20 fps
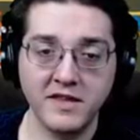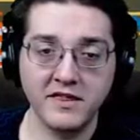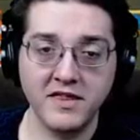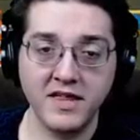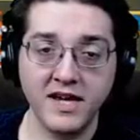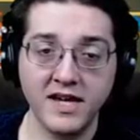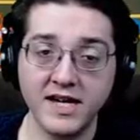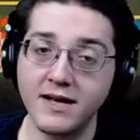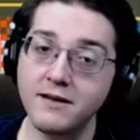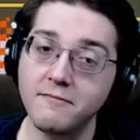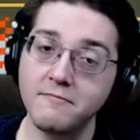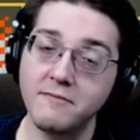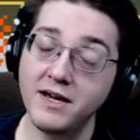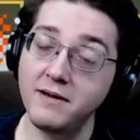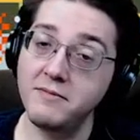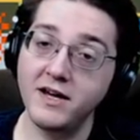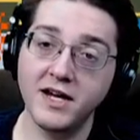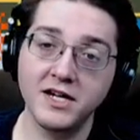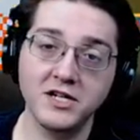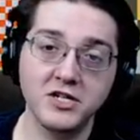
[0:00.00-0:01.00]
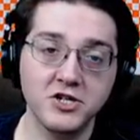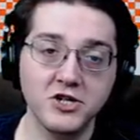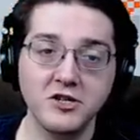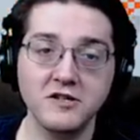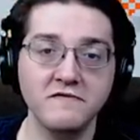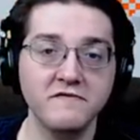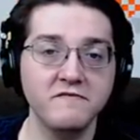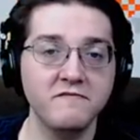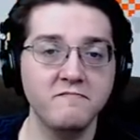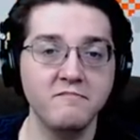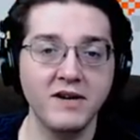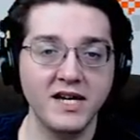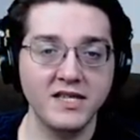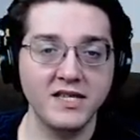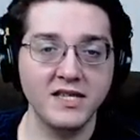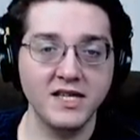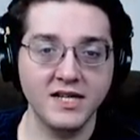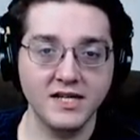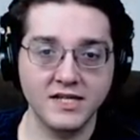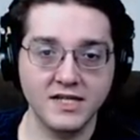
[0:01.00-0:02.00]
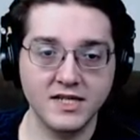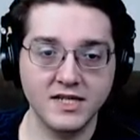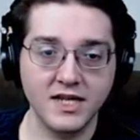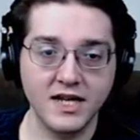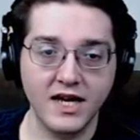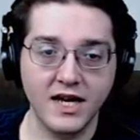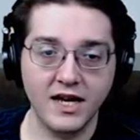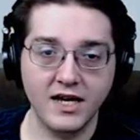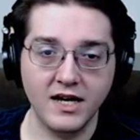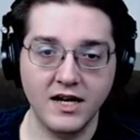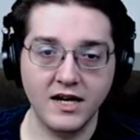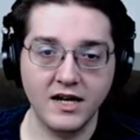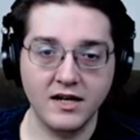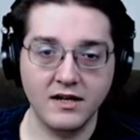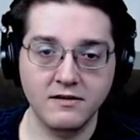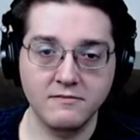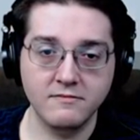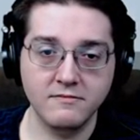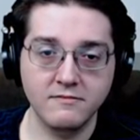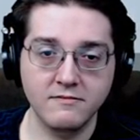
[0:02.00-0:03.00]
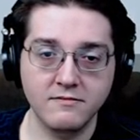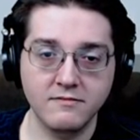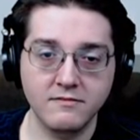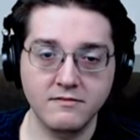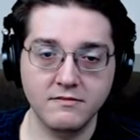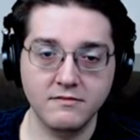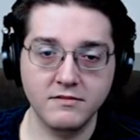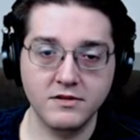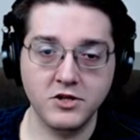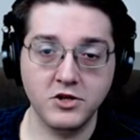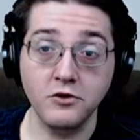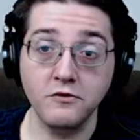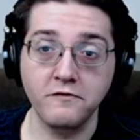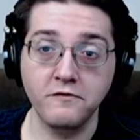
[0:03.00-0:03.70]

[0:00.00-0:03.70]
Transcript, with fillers: think I, uh, maybe I should have made this a uh, 2